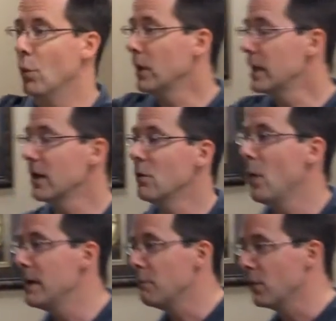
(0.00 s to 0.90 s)
working on a
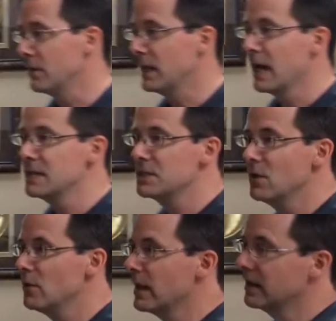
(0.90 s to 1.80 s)
whiteboard. The guys
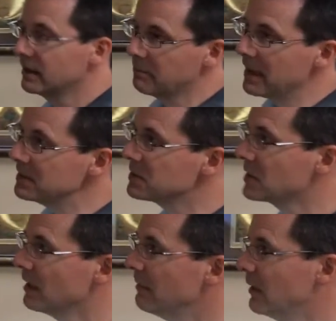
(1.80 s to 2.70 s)
know that. The pens
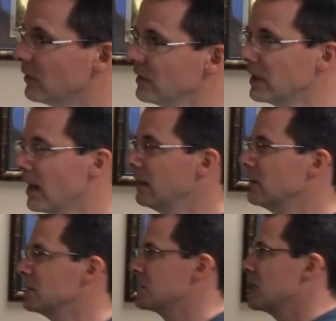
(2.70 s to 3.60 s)
come out and the
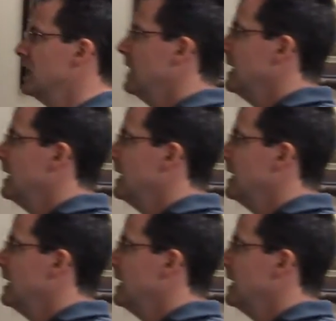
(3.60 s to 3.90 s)
colors.